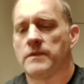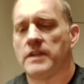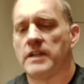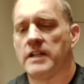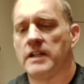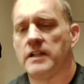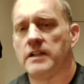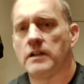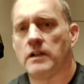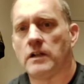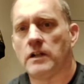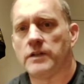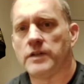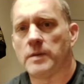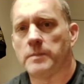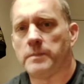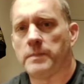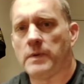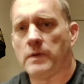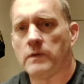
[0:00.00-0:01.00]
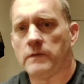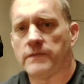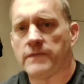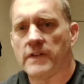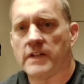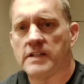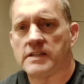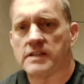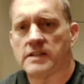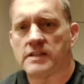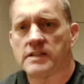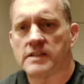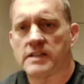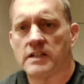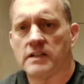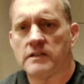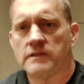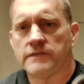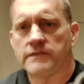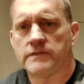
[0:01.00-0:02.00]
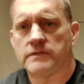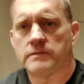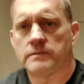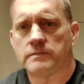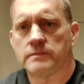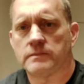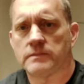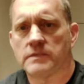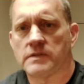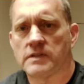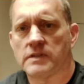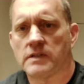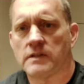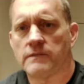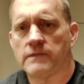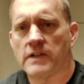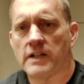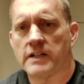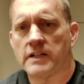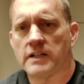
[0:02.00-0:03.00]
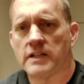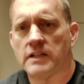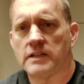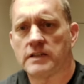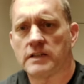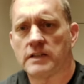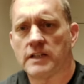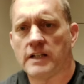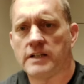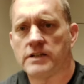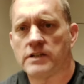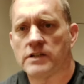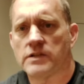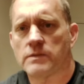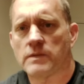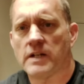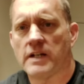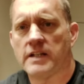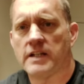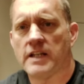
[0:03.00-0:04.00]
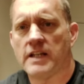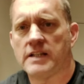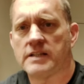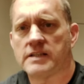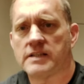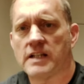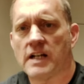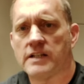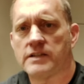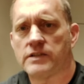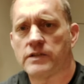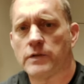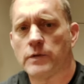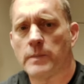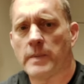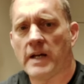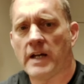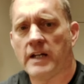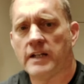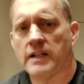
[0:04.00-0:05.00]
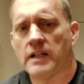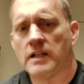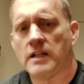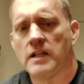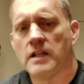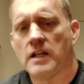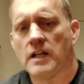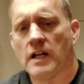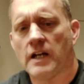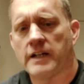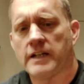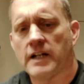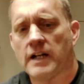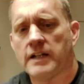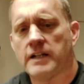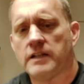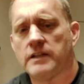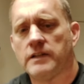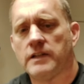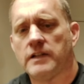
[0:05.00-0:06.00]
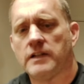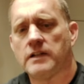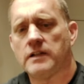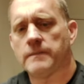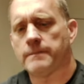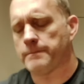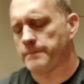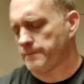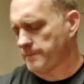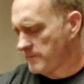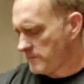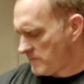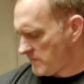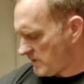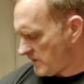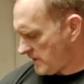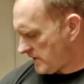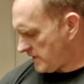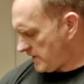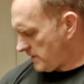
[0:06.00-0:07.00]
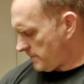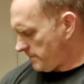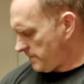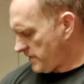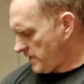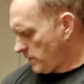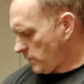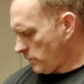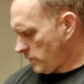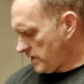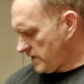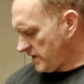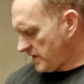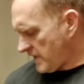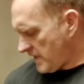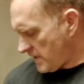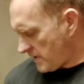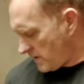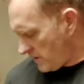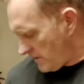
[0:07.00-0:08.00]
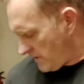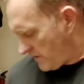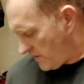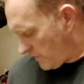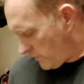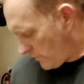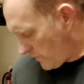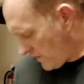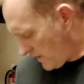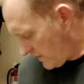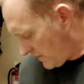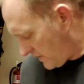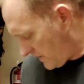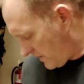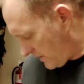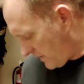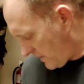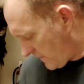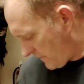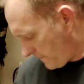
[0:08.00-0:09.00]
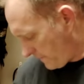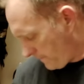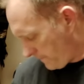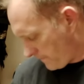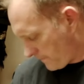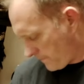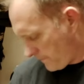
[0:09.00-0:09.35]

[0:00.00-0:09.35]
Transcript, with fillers: Then on the bolt face itself, see if I can hit the light just right. It's not too bad. I got in there. Um, there was actually some rust in there